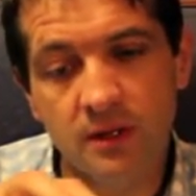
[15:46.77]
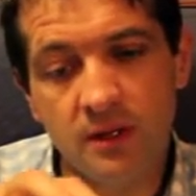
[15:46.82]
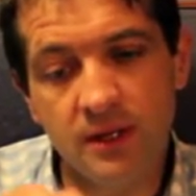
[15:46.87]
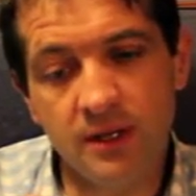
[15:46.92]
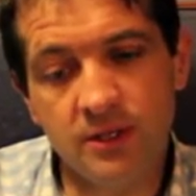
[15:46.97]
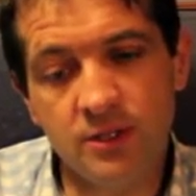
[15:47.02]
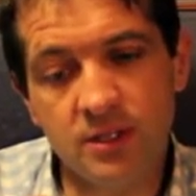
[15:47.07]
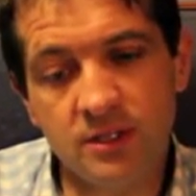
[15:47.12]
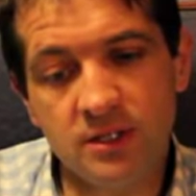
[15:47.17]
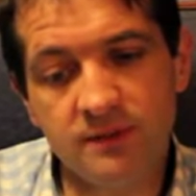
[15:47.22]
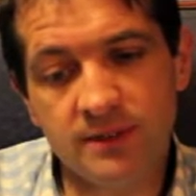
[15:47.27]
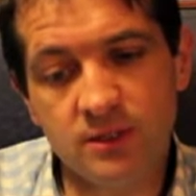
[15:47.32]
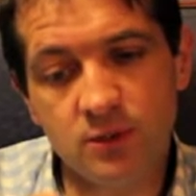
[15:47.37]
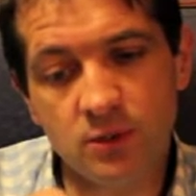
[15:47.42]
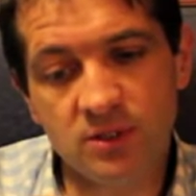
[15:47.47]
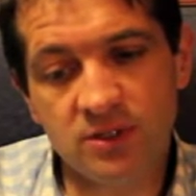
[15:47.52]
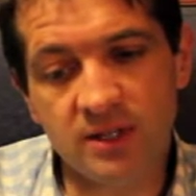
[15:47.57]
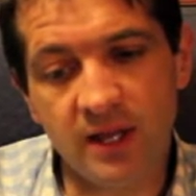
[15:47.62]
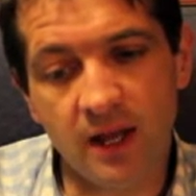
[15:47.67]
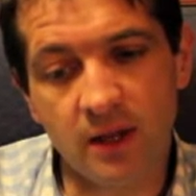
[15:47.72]
each individual
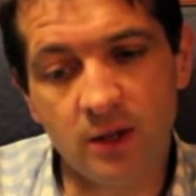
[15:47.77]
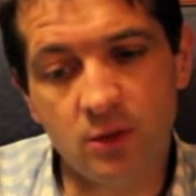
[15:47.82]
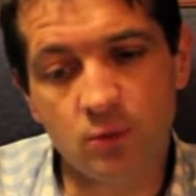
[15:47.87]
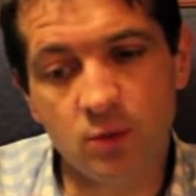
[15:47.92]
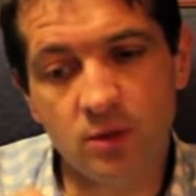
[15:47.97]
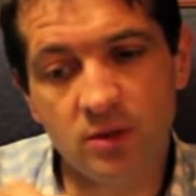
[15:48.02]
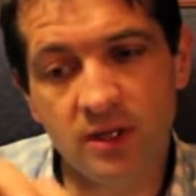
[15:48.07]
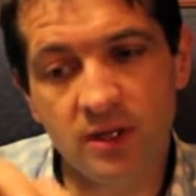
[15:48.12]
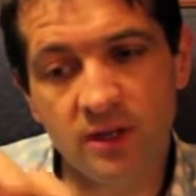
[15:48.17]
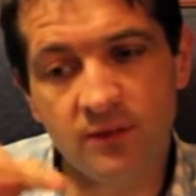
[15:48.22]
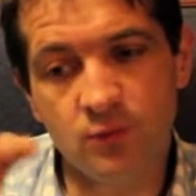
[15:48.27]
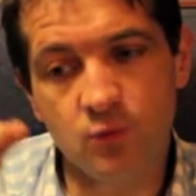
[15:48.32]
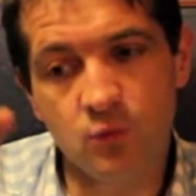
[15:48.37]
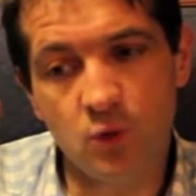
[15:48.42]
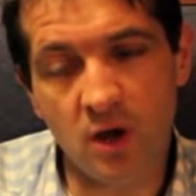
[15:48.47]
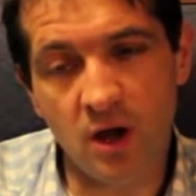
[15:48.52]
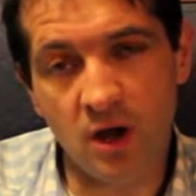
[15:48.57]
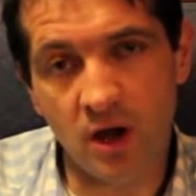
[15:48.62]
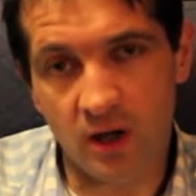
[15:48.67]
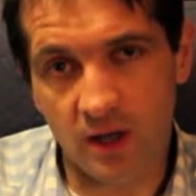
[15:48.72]
cell will give
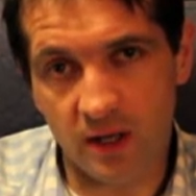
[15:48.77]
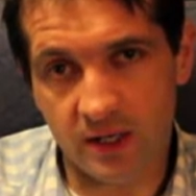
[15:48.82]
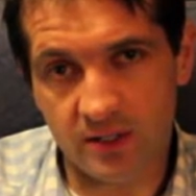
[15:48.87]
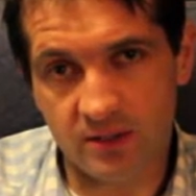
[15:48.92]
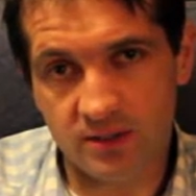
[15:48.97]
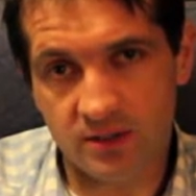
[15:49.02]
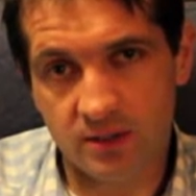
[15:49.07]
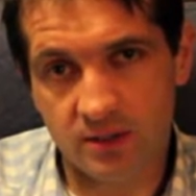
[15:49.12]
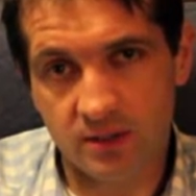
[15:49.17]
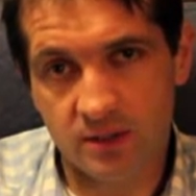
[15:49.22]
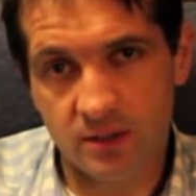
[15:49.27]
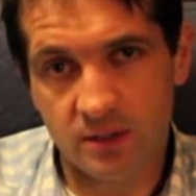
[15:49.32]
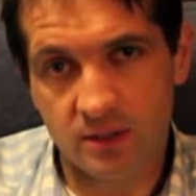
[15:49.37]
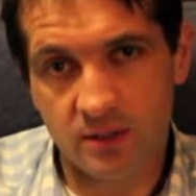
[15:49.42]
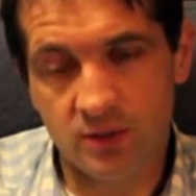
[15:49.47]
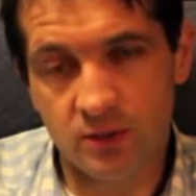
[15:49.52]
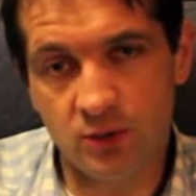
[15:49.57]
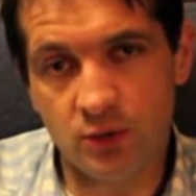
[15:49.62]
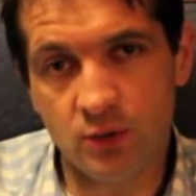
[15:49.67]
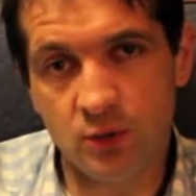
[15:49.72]
rise
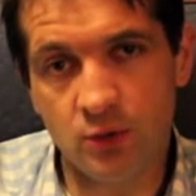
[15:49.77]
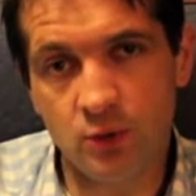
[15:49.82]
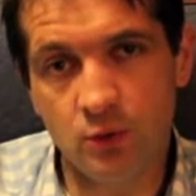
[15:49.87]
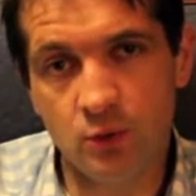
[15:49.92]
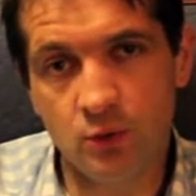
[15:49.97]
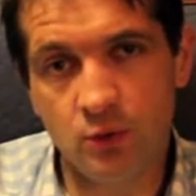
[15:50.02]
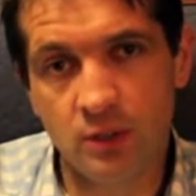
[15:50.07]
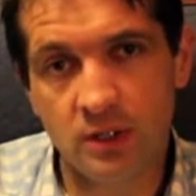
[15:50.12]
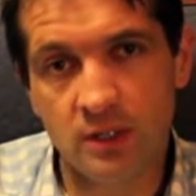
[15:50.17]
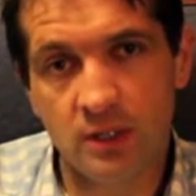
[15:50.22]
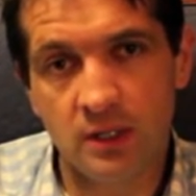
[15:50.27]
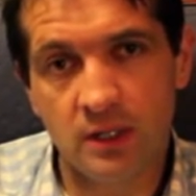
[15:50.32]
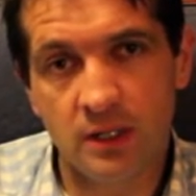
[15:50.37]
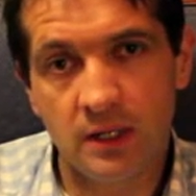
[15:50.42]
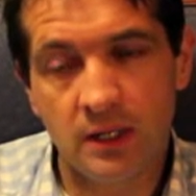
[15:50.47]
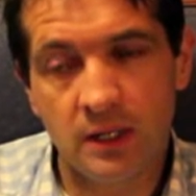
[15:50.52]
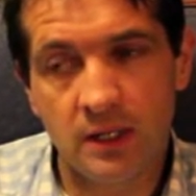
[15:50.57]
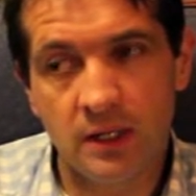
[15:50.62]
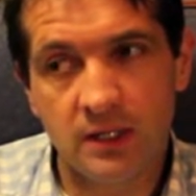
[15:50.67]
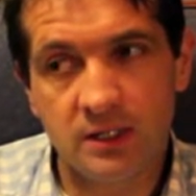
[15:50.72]
to
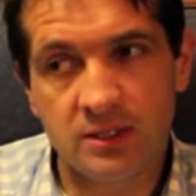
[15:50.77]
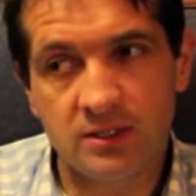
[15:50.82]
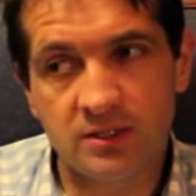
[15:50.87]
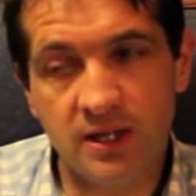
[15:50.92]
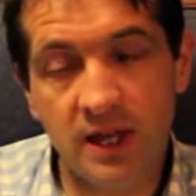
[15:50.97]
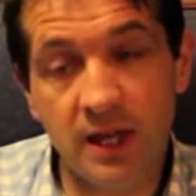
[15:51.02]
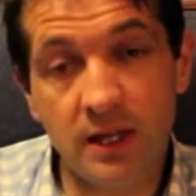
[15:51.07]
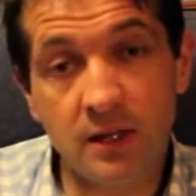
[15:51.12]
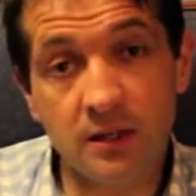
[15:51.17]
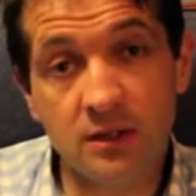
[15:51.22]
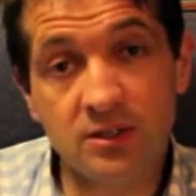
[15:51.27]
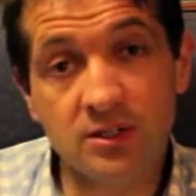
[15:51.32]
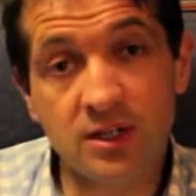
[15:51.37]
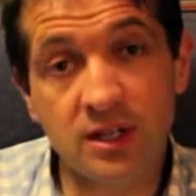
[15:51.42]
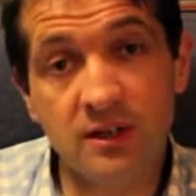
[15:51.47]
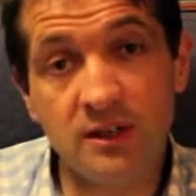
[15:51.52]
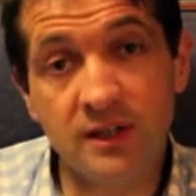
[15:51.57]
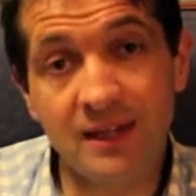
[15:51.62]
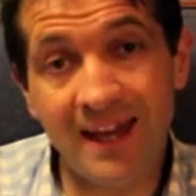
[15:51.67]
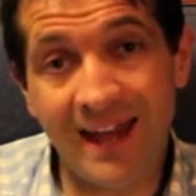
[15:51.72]
cells
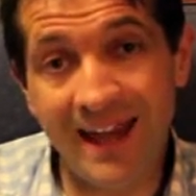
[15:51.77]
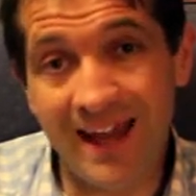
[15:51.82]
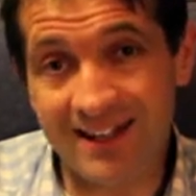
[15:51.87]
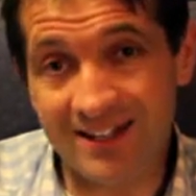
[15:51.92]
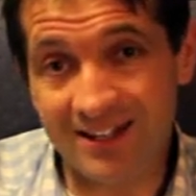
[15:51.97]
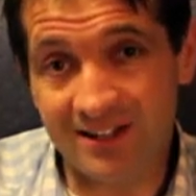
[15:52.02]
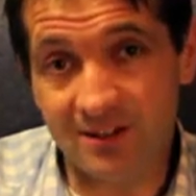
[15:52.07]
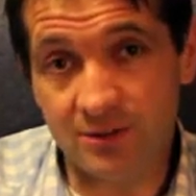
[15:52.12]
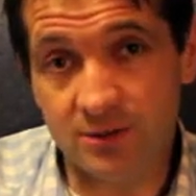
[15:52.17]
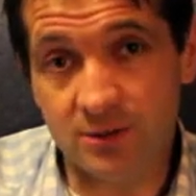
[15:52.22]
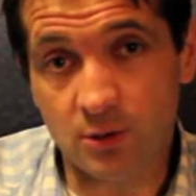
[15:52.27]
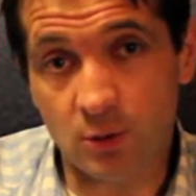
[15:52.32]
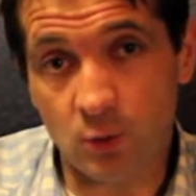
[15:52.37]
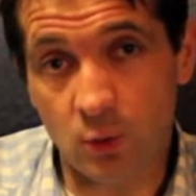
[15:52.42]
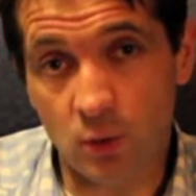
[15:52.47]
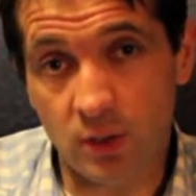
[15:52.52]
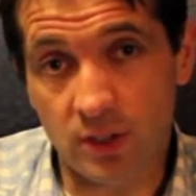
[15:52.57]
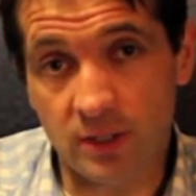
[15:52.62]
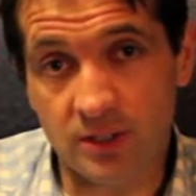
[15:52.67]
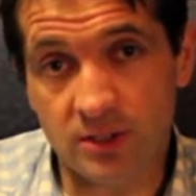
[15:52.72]
in the adult
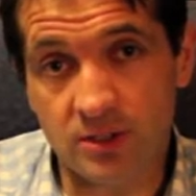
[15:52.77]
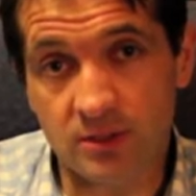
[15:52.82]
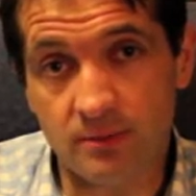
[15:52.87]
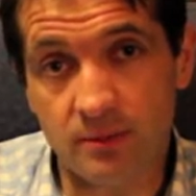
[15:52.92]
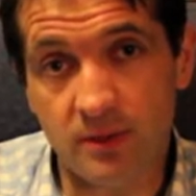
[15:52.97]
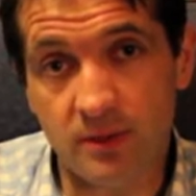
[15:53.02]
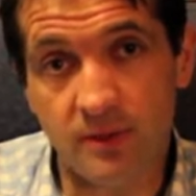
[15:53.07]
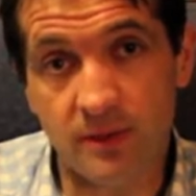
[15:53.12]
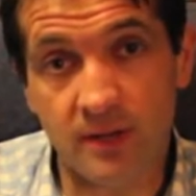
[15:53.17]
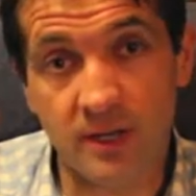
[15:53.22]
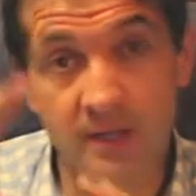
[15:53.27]
organism that are